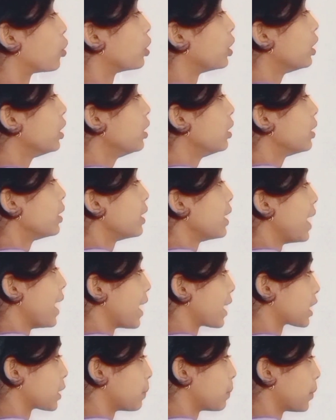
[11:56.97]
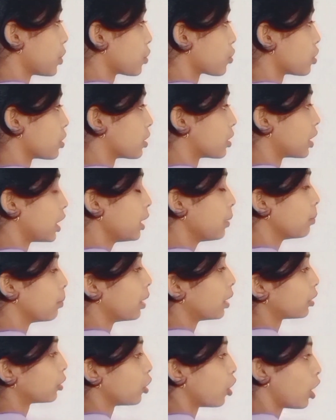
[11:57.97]
to the expression 3
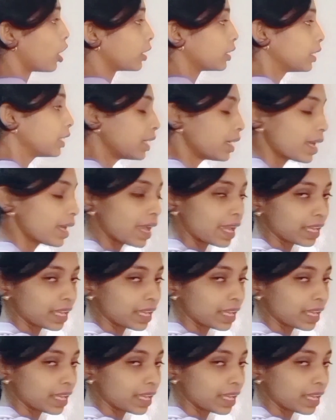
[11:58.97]
but not the